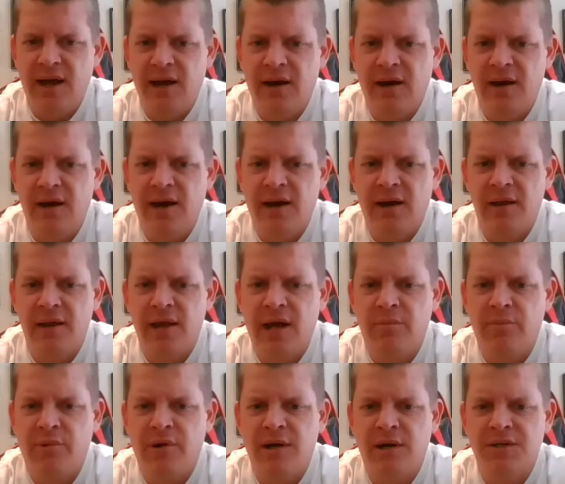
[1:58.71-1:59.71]
How how did
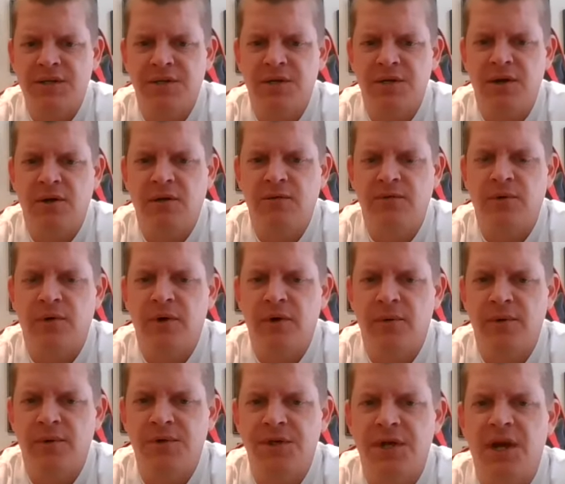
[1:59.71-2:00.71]
that process go for you
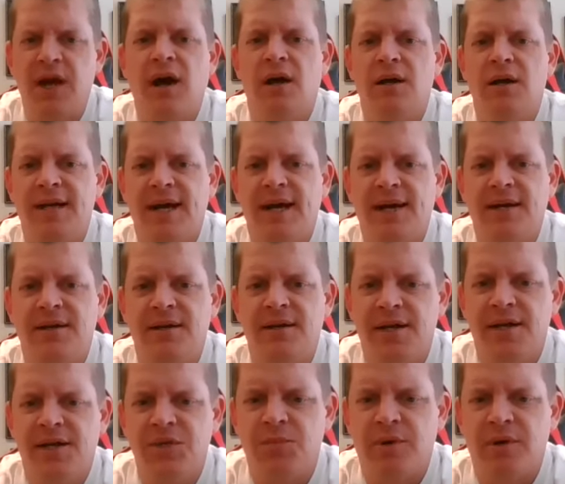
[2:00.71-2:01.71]
once you contacted
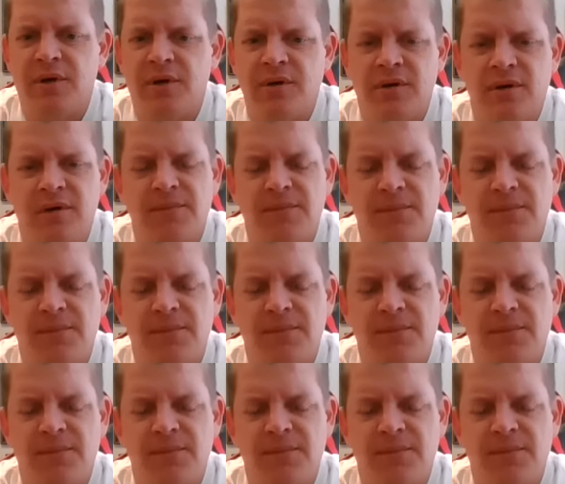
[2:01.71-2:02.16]
Jesper?